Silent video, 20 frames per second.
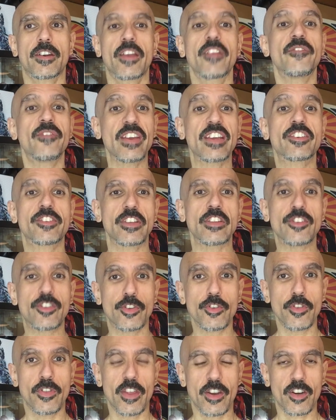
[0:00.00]
conviction
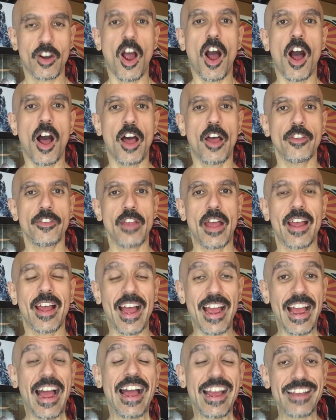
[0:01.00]
to their cause.
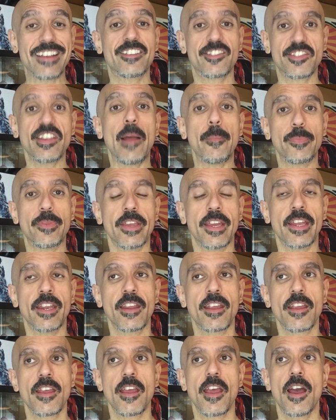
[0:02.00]
I accept it,
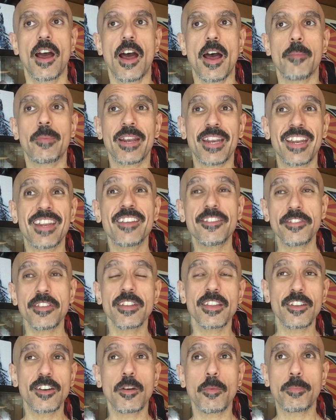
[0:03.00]
but it is a
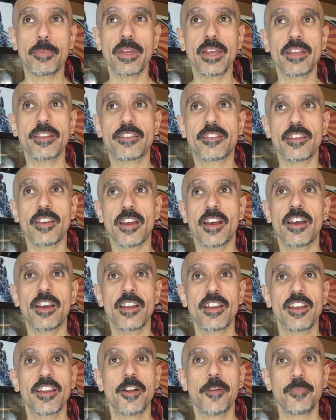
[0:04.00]
little bit...
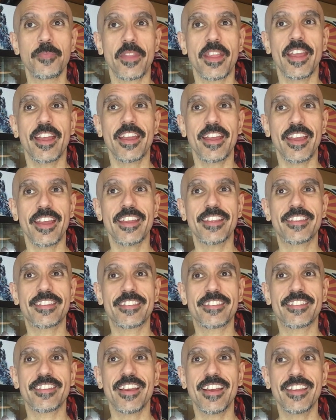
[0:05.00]

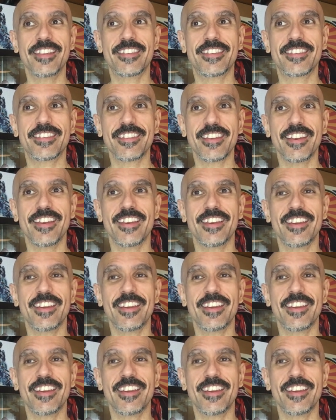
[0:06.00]
It's